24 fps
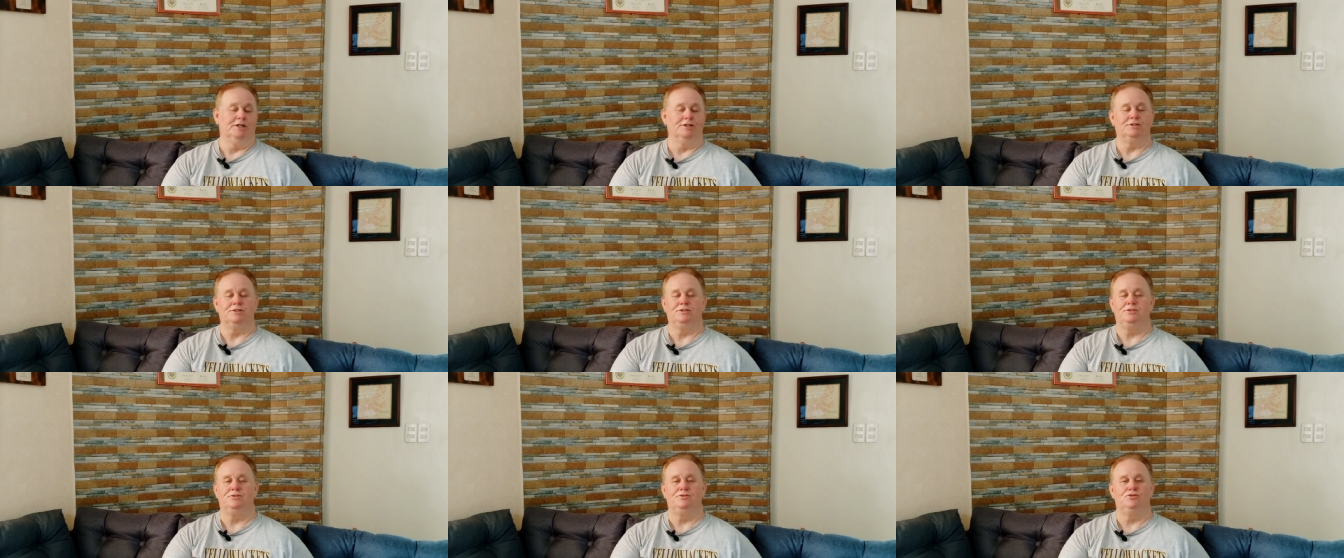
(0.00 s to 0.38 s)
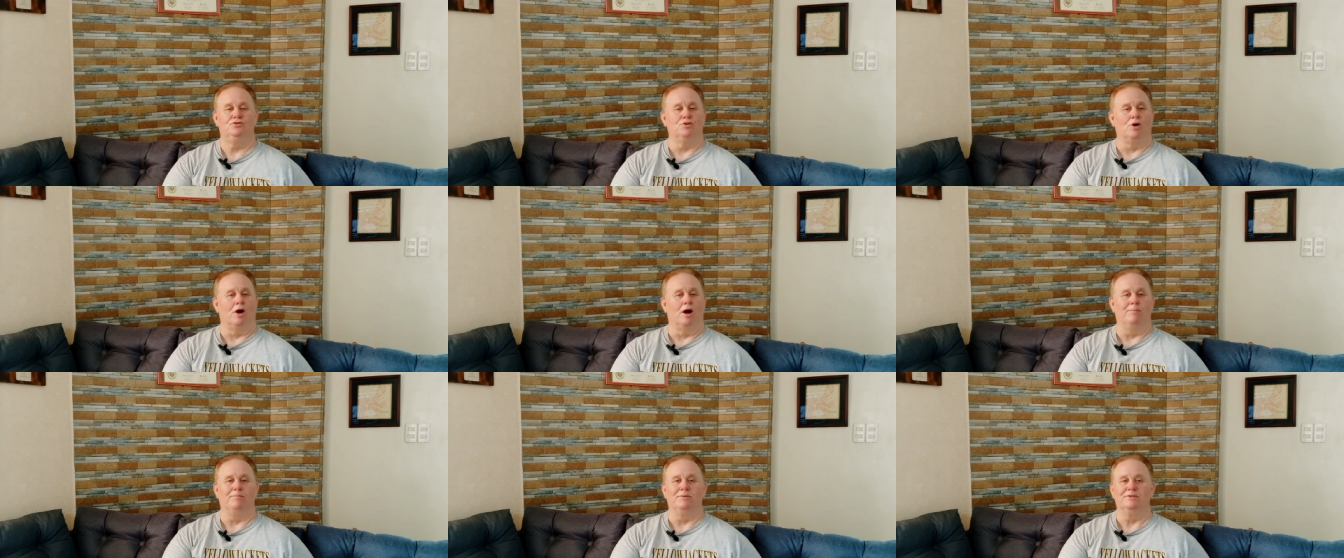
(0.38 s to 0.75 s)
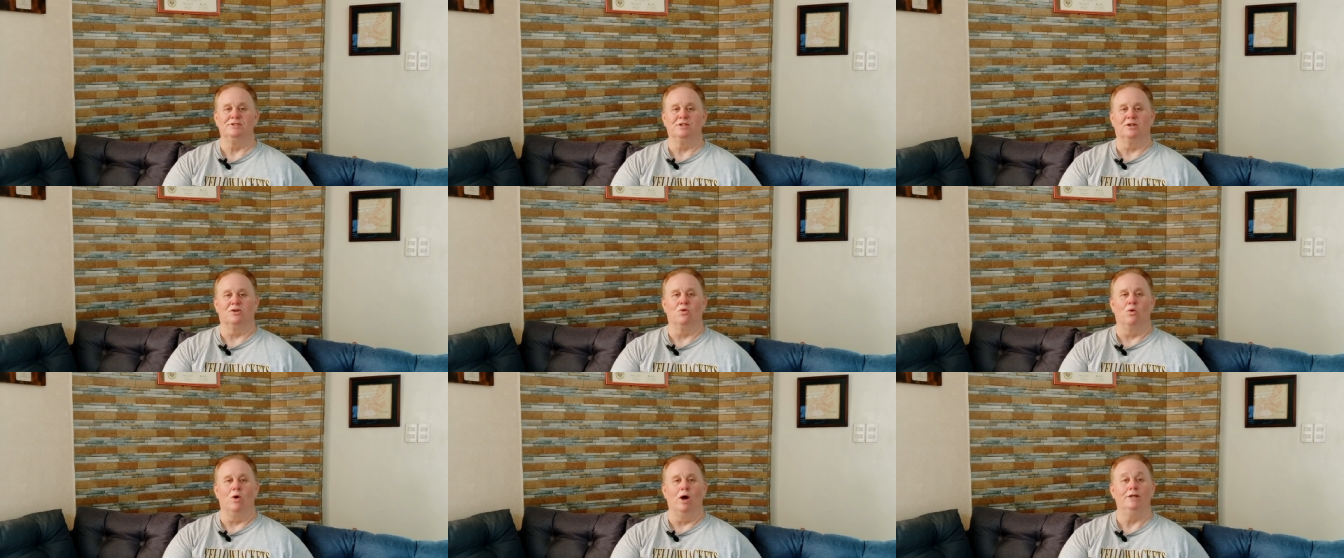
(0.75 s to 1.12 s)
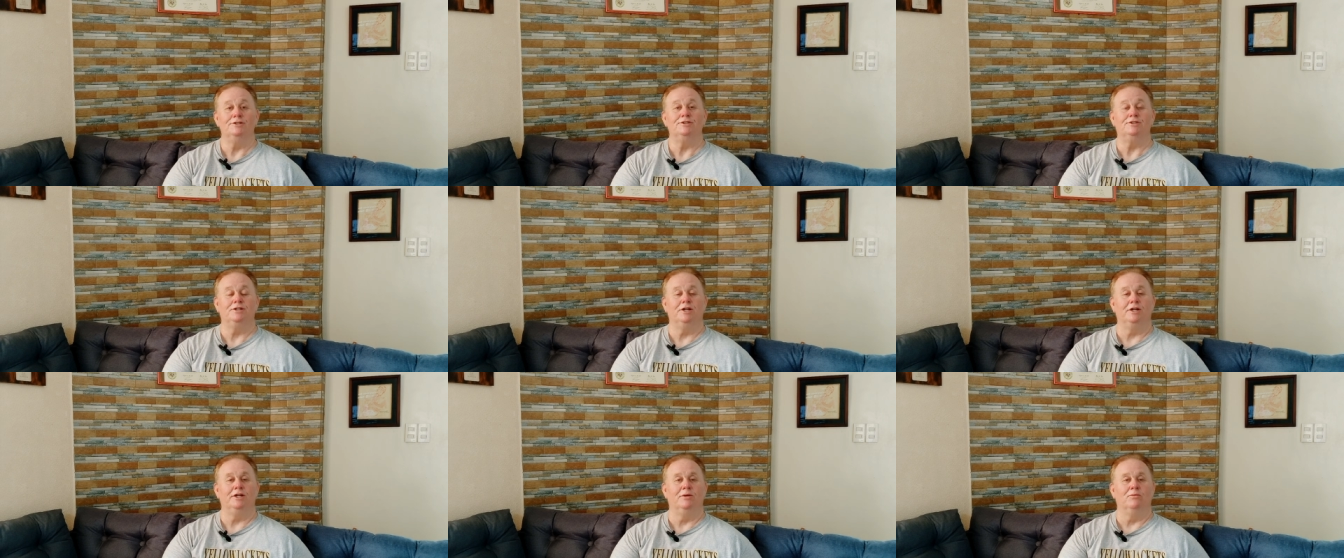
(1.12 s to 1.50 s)
just drop us a
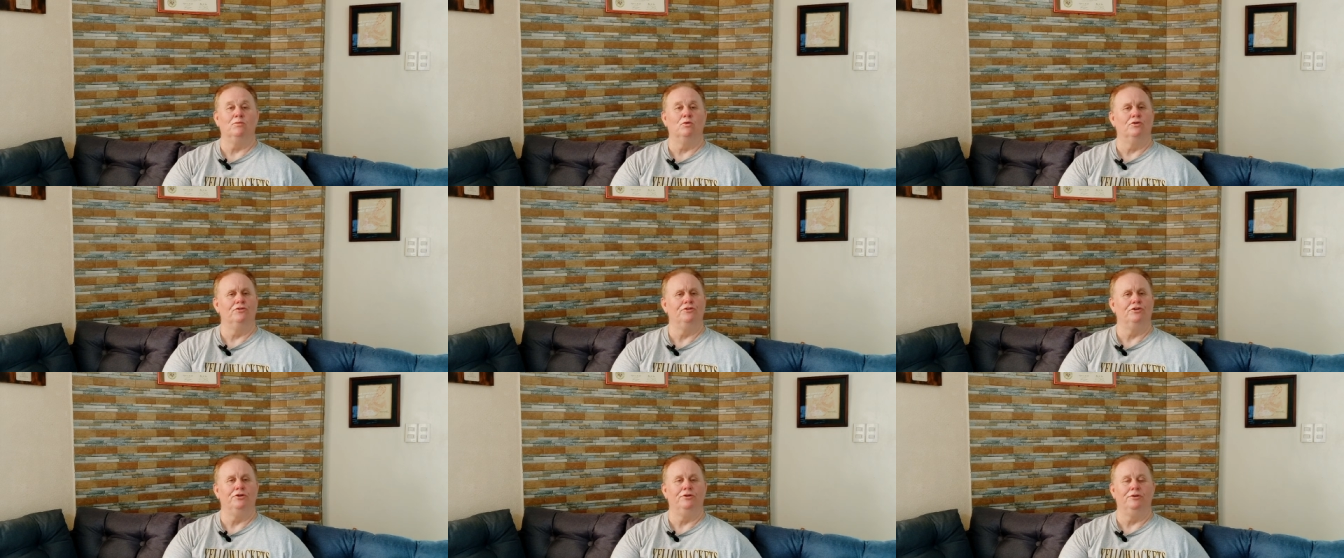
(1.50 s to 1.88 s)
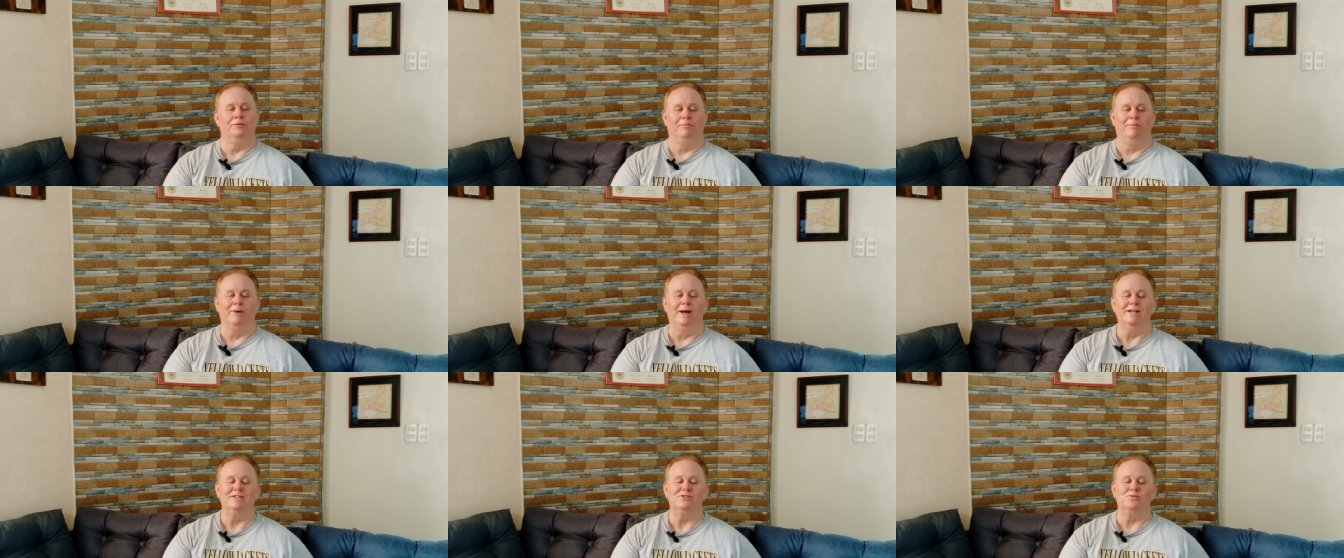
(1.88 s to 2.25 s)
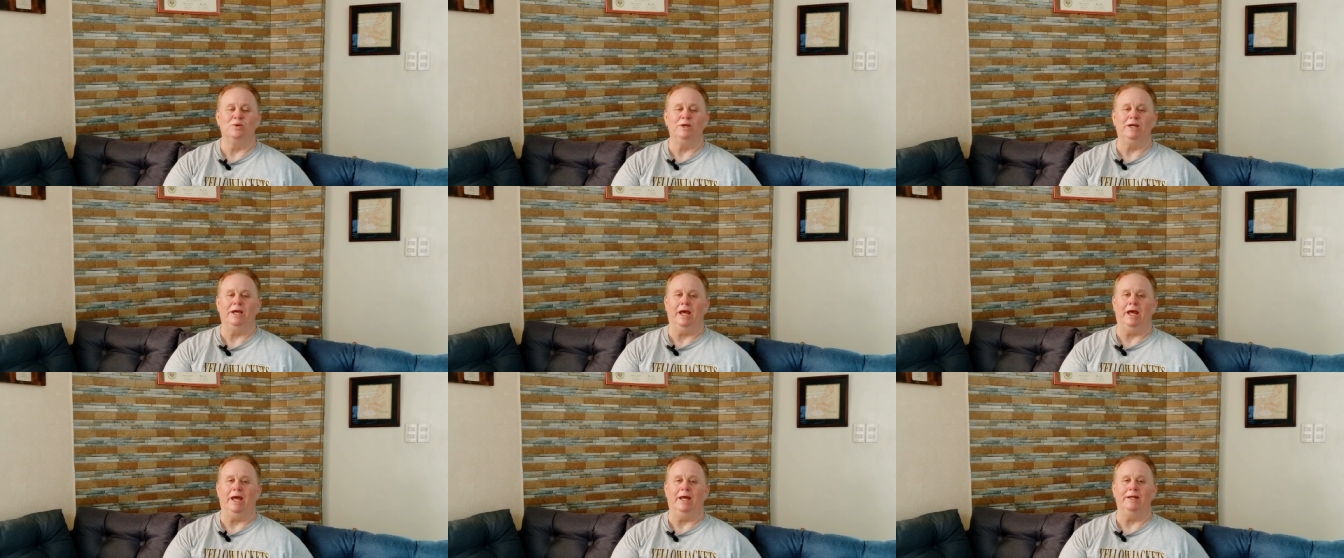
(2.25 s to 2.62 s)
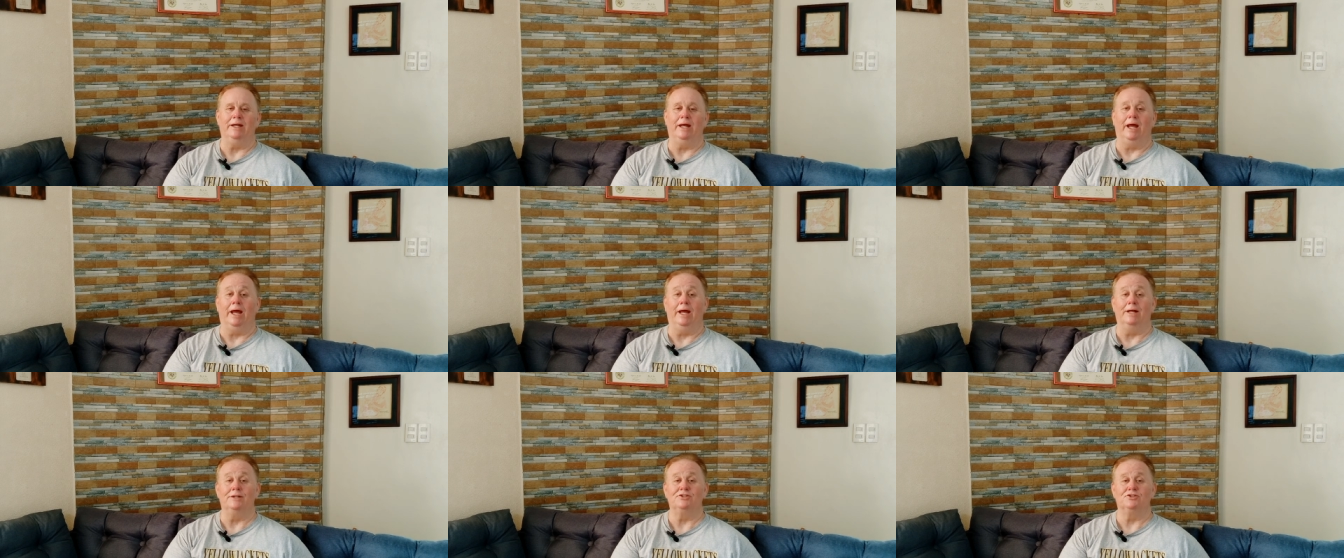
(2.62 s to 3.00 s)
question and we'll do the best we
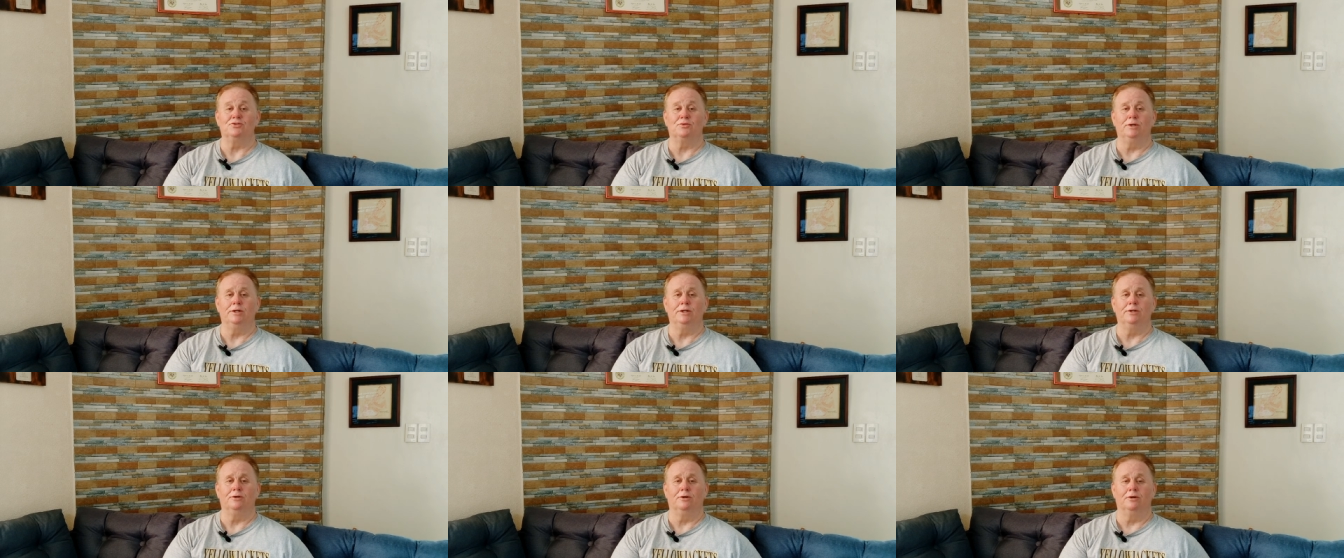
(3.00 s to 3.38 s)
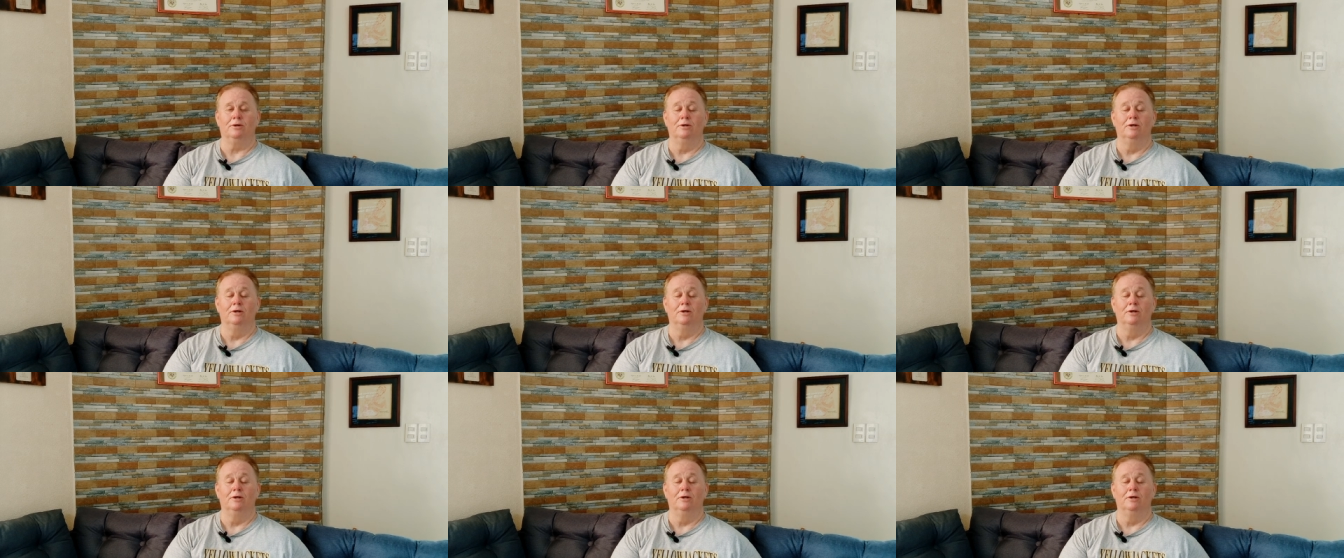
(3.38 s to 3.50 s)
can to answer it,